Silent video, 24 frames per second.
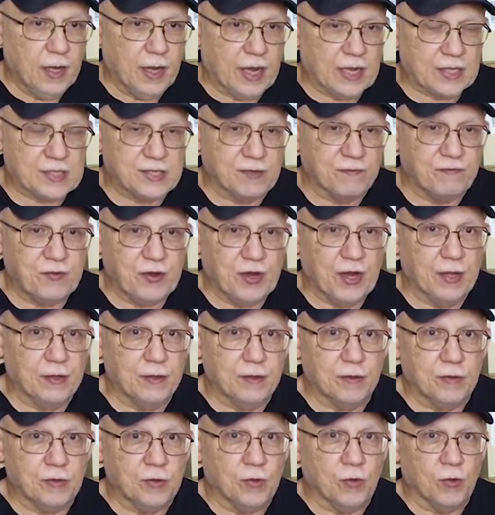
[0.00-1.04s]
As of yet,
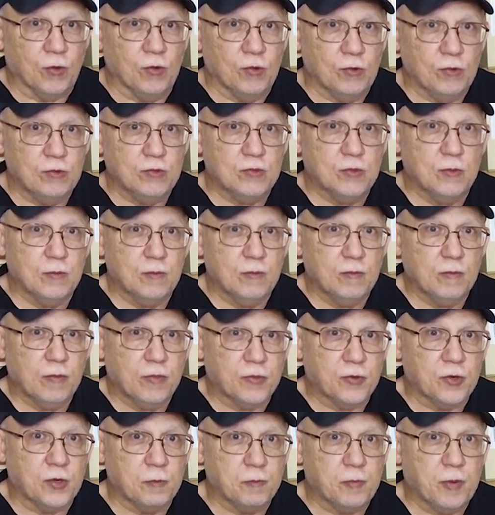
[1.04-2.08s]
no
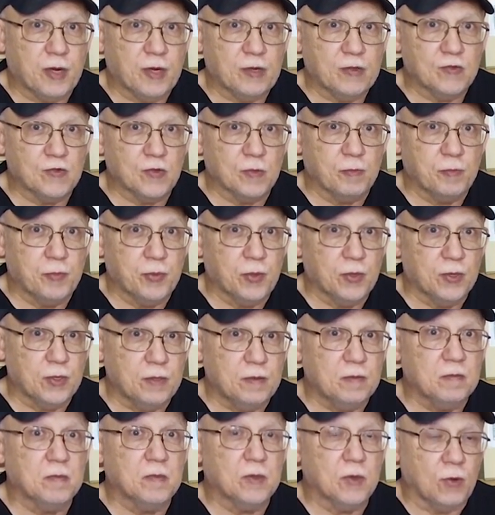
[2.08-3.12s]
third-party support,
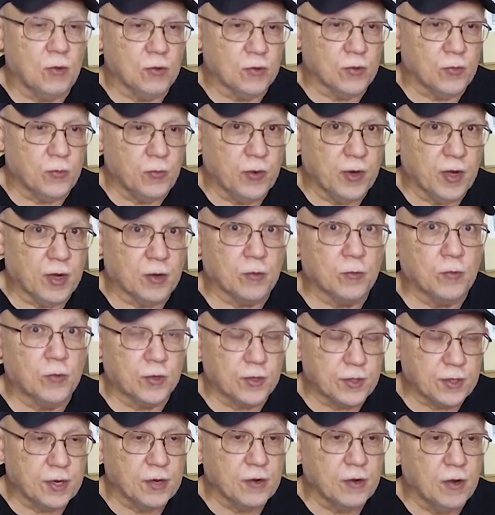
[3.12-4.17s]
although we are
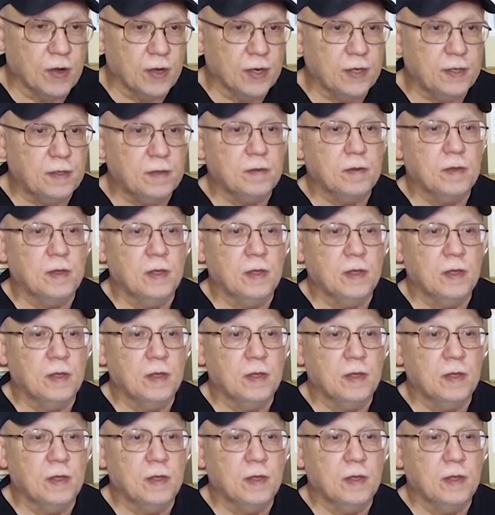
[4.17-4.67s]
working on it.